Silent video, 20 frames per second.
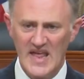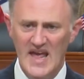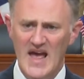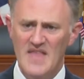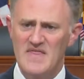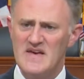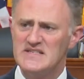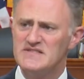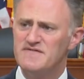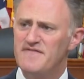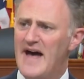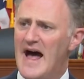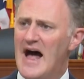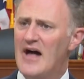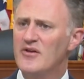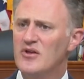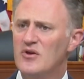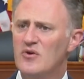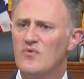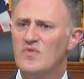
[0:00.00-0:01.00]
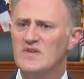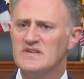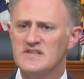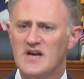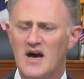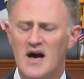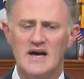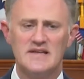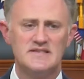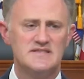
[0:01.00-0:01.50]
And this value, this
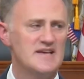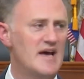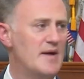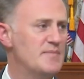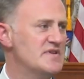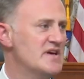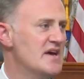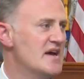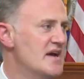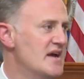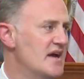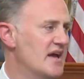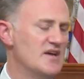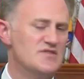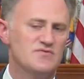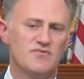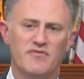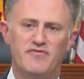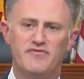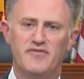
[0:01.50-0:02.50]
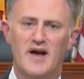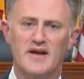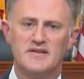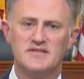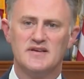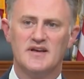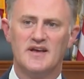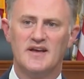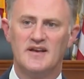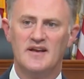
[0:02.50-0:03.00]
concept, is
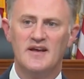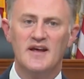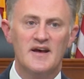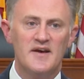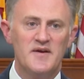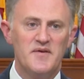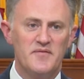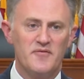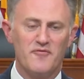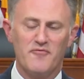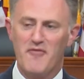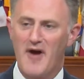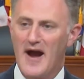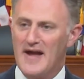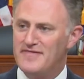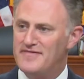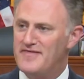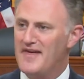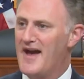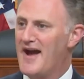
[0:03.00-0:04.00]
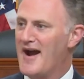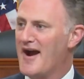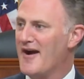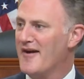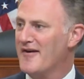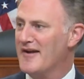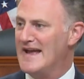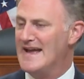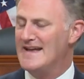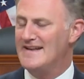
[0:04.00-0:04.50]
reflected right
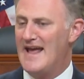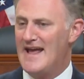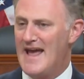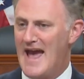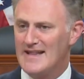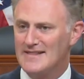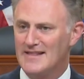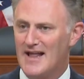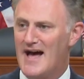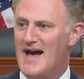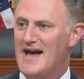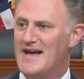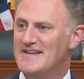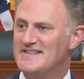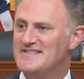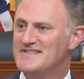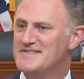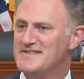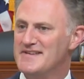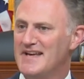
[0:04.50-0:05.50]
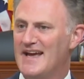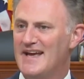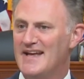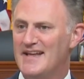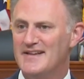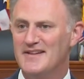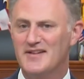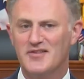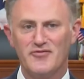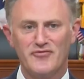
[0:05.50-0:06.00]
there in headlines
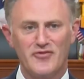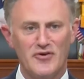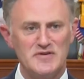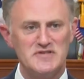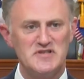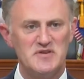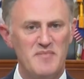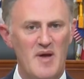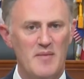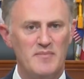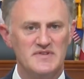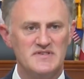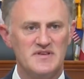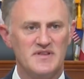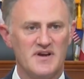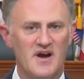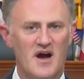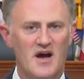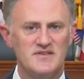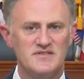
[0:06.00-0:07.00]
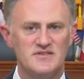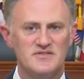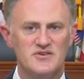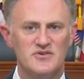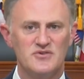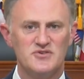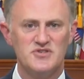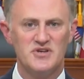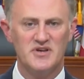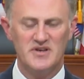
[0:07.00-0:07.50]
in the First Amendment to the
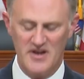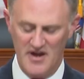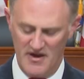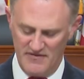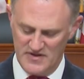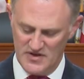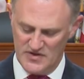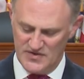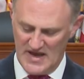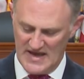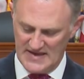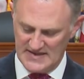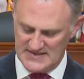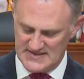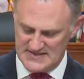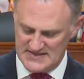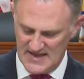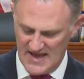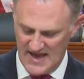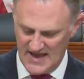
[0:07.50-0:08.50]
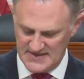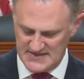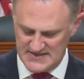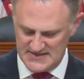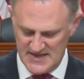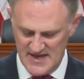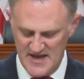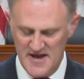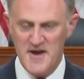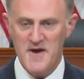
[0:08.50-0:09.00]
Constitution of the United States.